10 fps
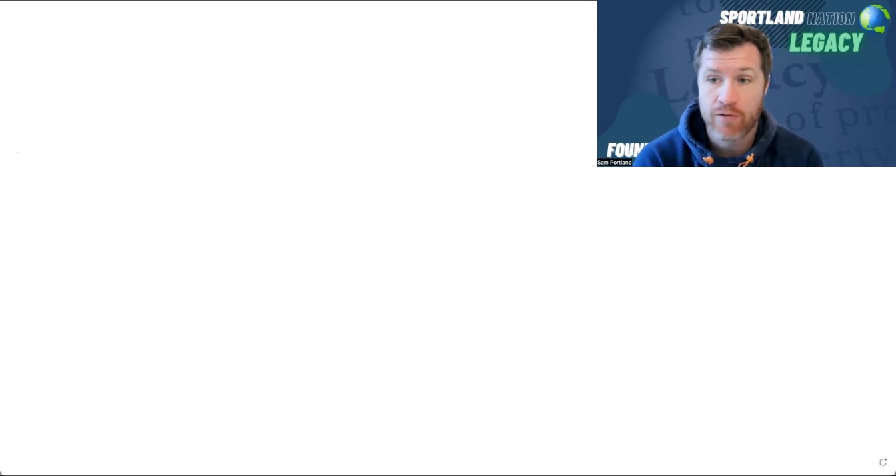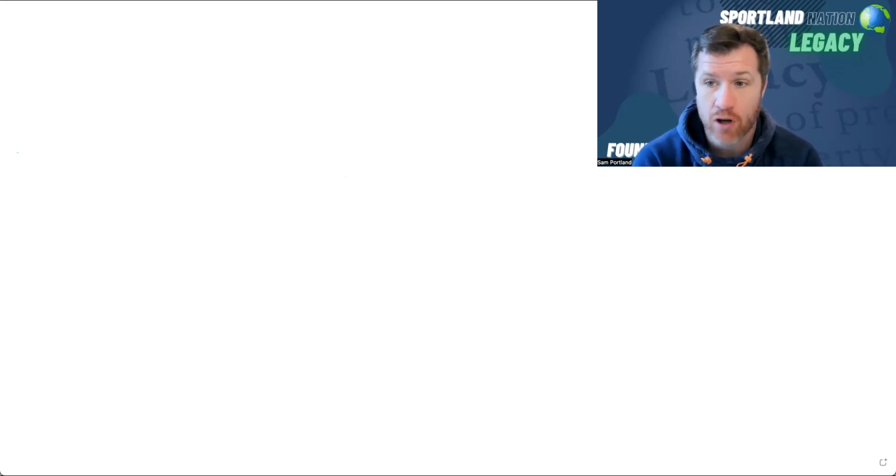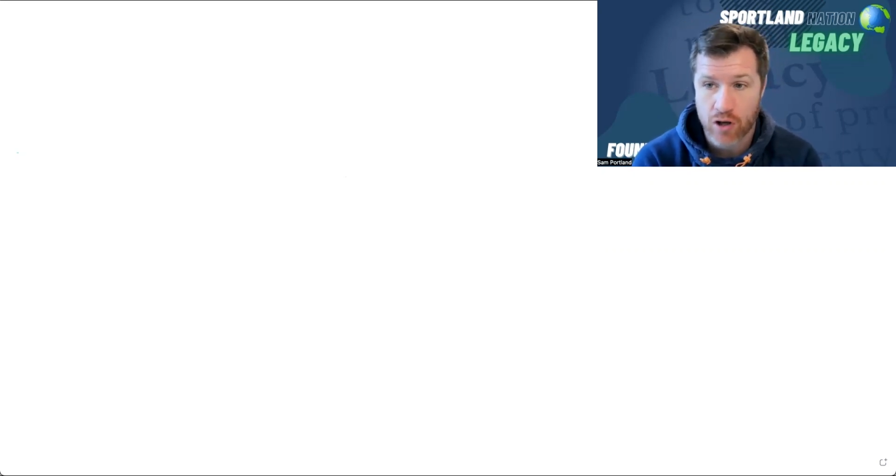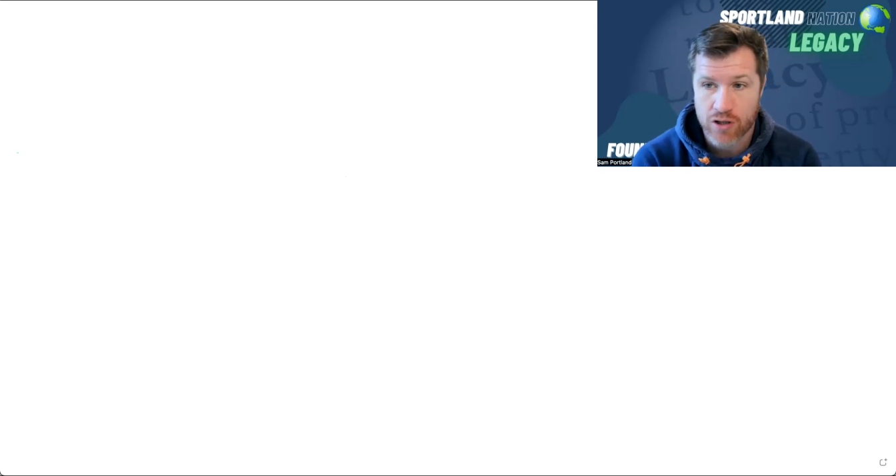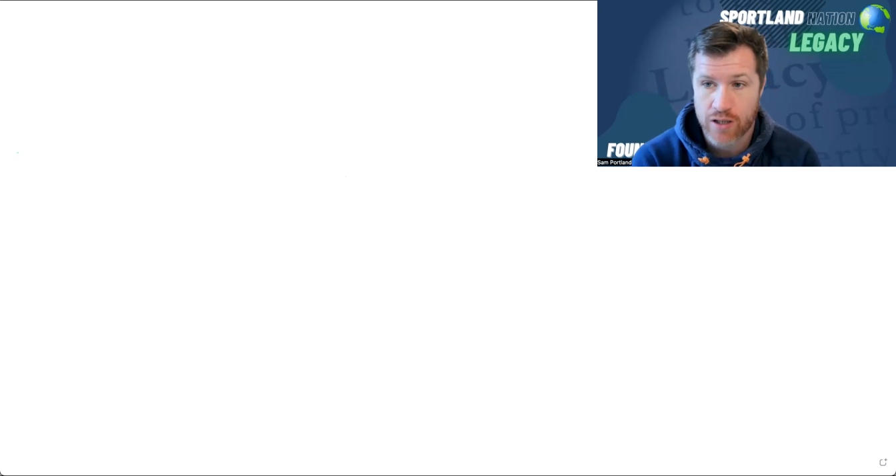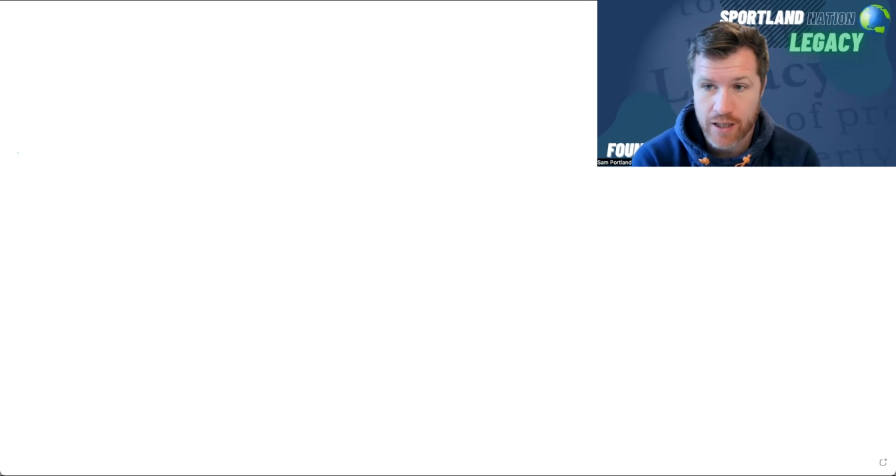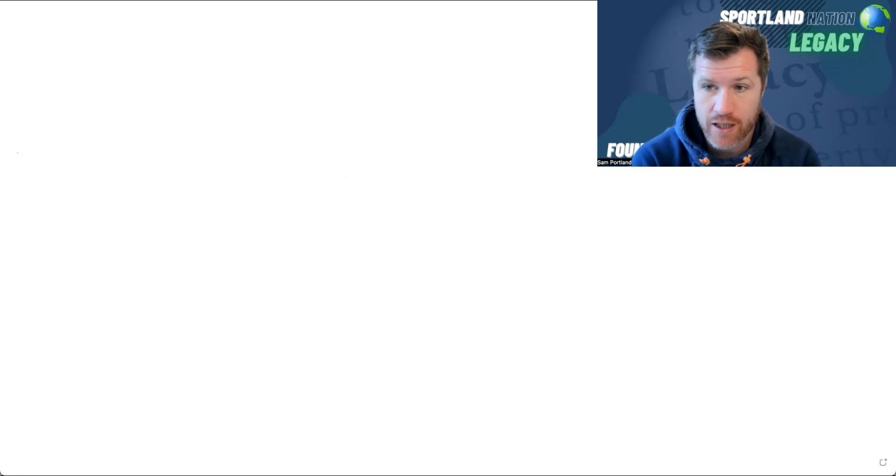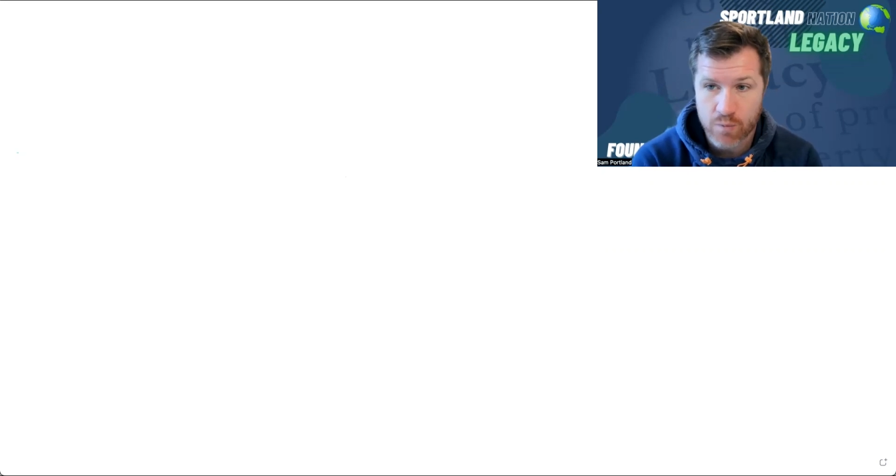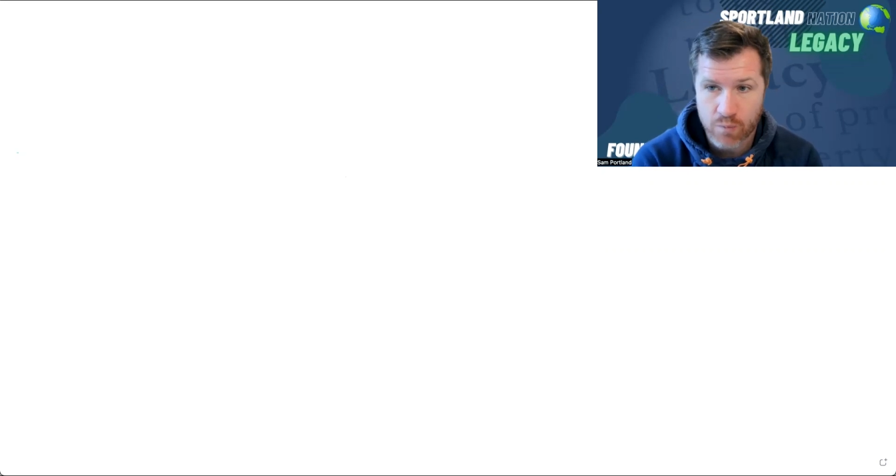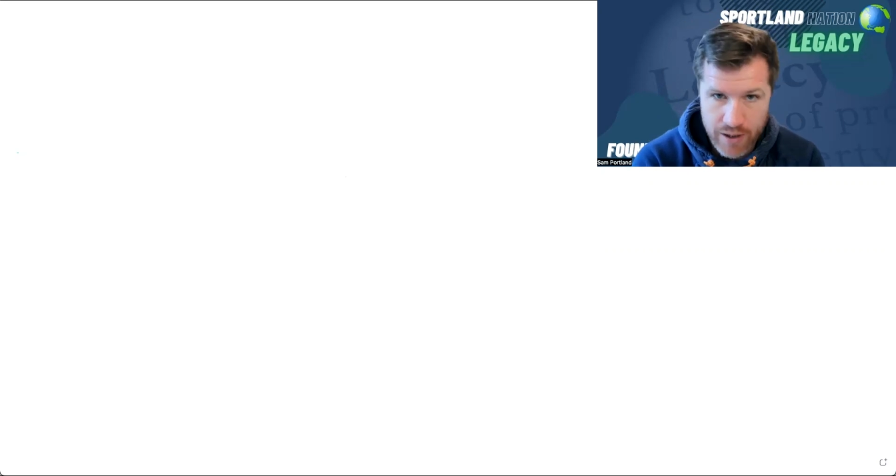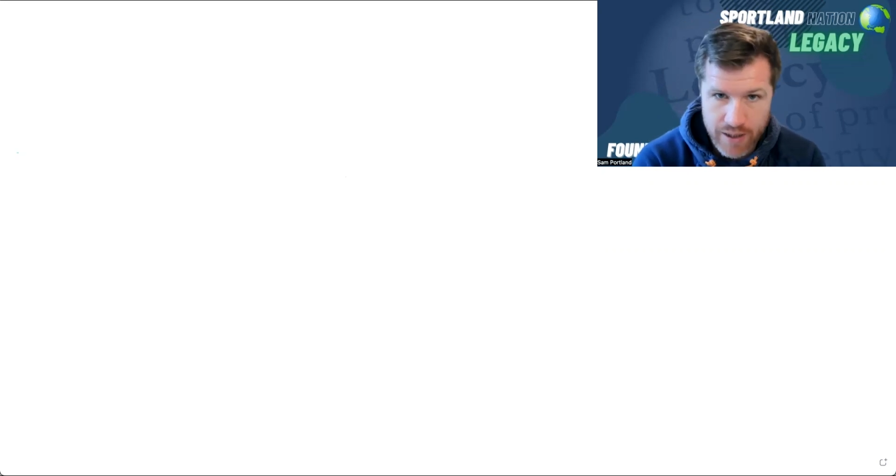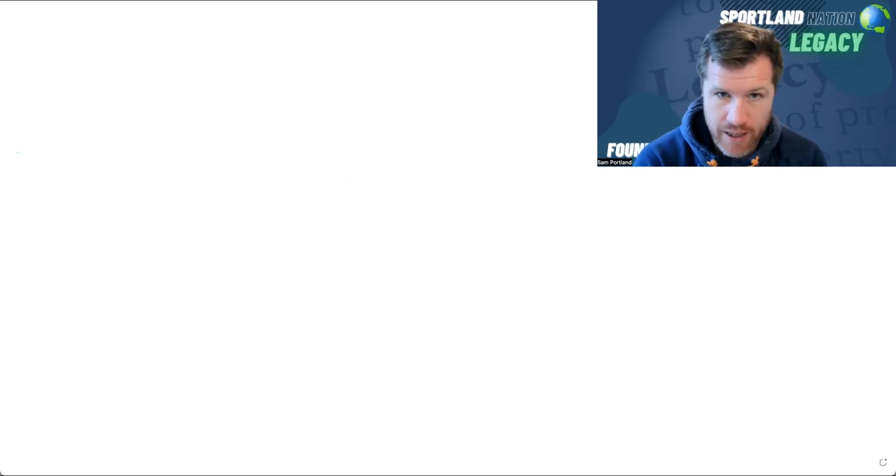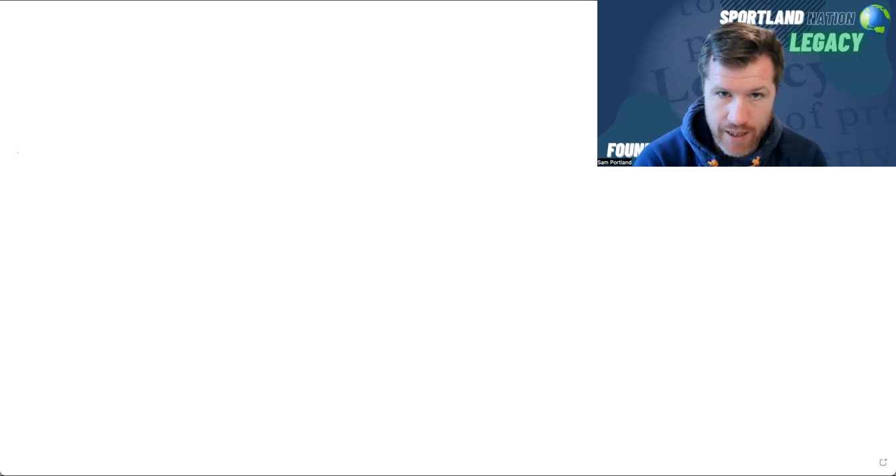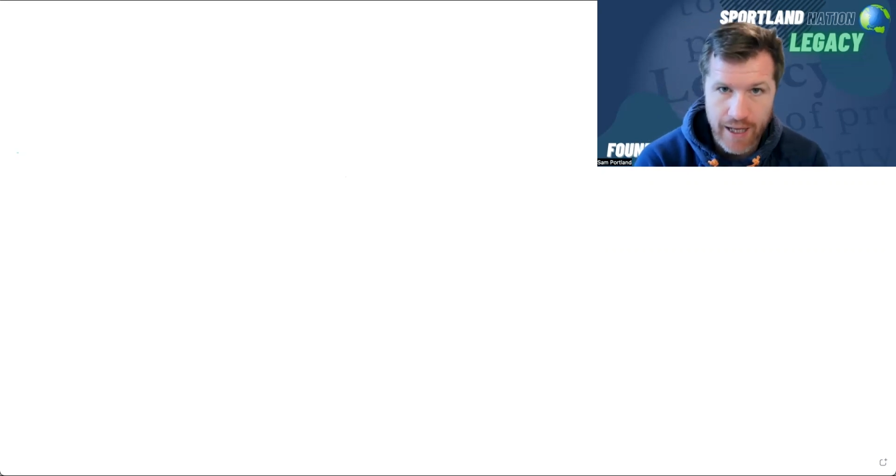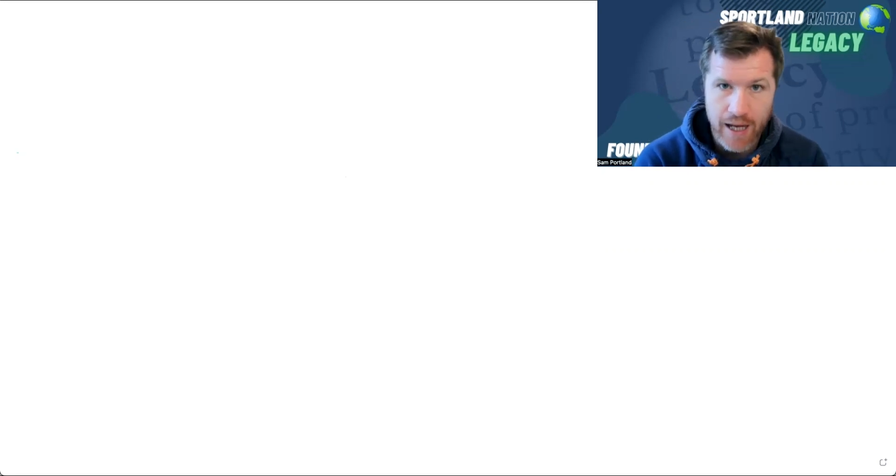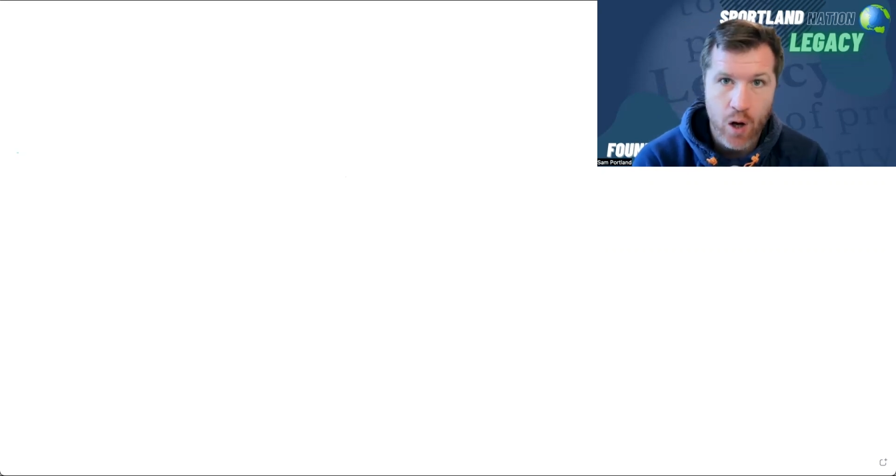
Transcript: velocity sprinting.